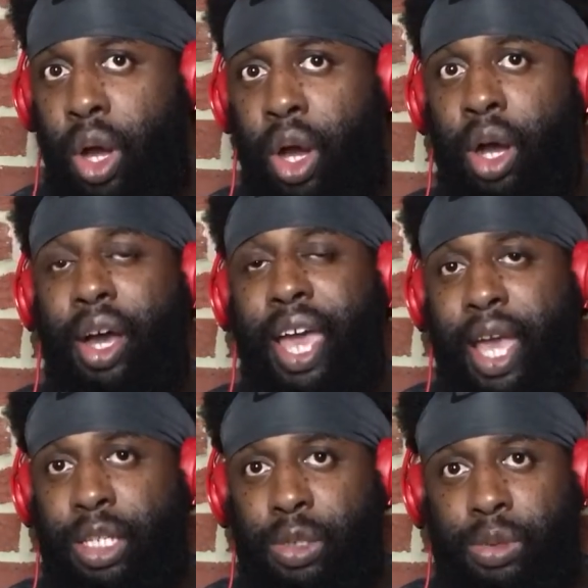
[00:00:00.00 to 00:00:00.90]
Uh,
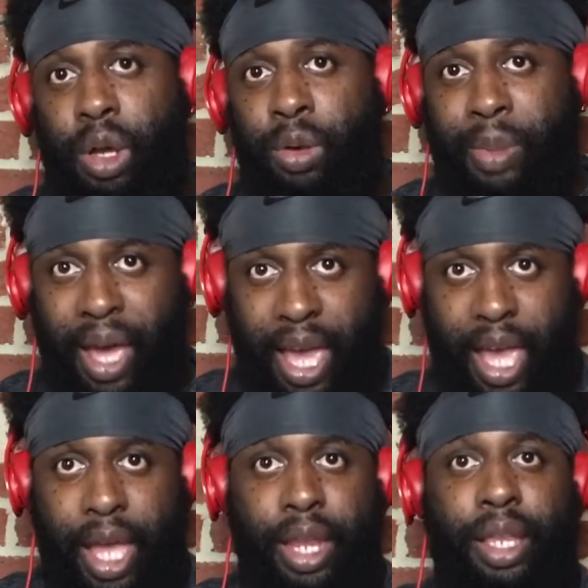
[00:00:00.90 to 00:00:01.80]
talking about
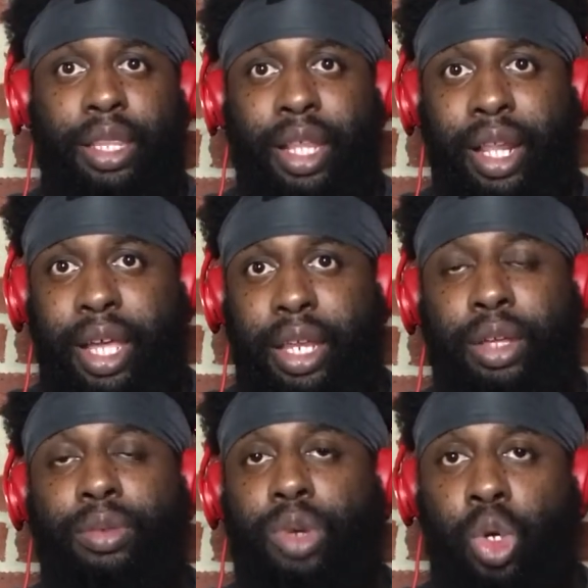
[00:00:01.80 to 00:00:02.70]
Annie, the
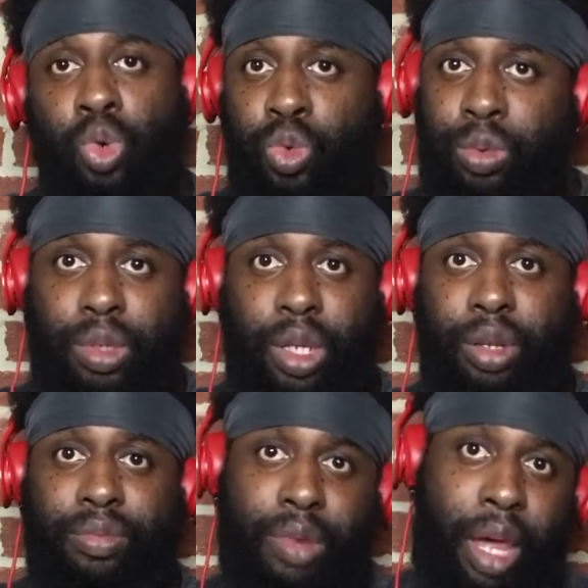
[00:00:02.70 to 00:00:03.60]
lady who,
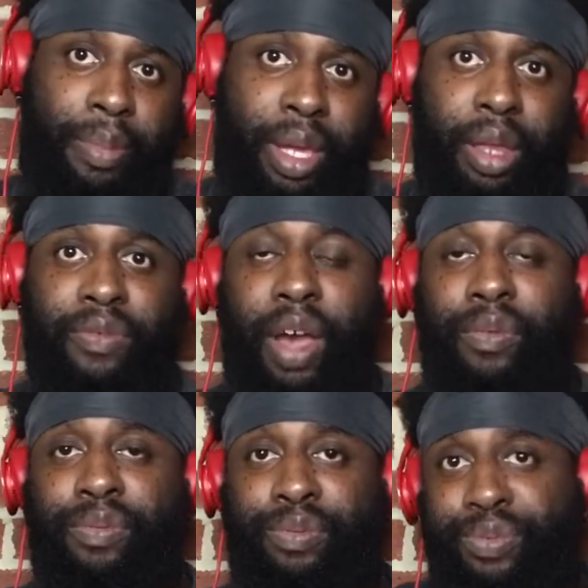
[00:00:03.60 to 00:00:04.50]
I mean, if I
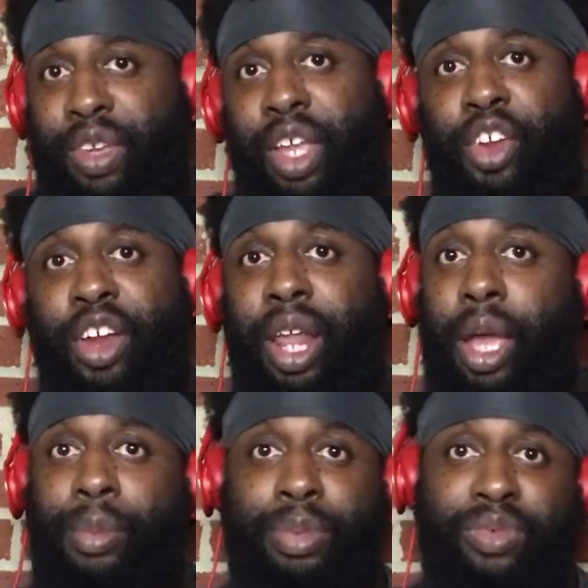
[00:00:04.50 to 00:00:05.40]
forget her
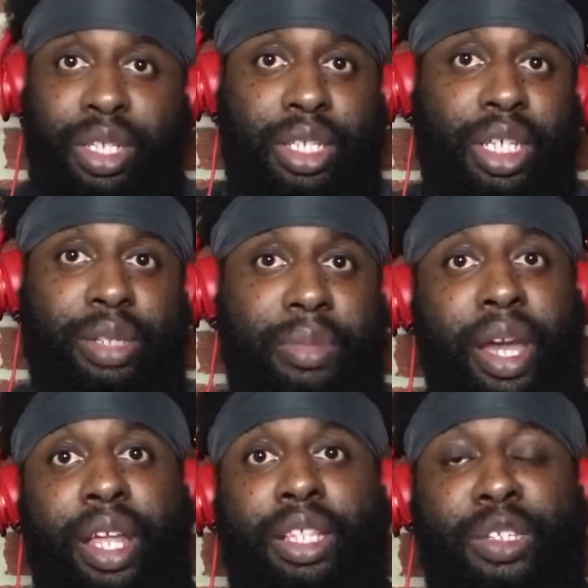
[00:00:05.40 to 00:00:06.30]
name, really doesn't
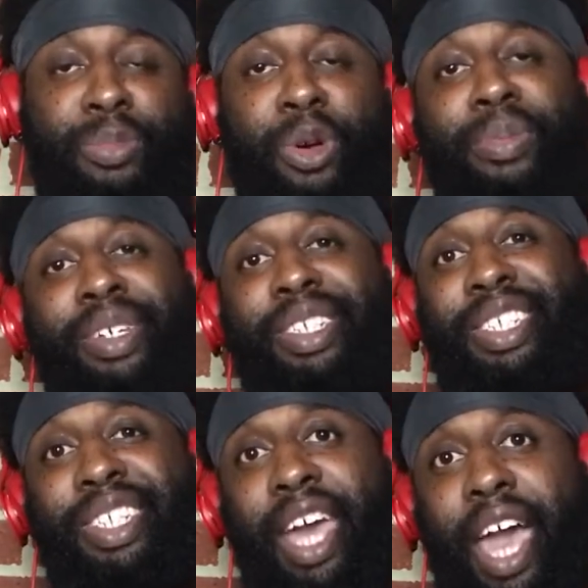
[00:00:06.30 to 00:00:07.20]
matter at this point because
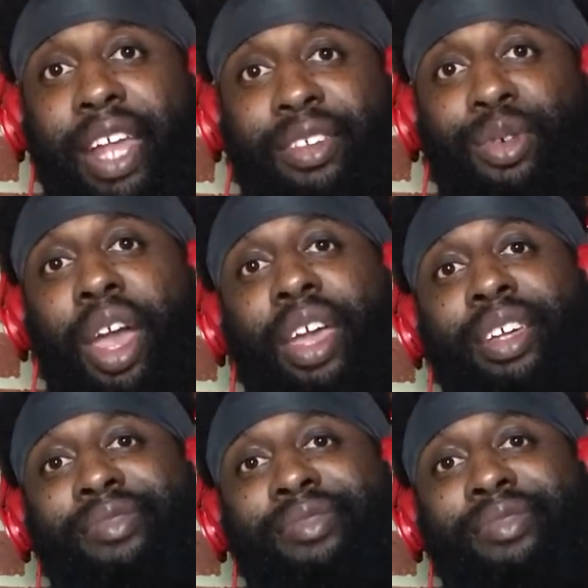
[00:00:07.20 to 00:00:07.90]
she died, okay?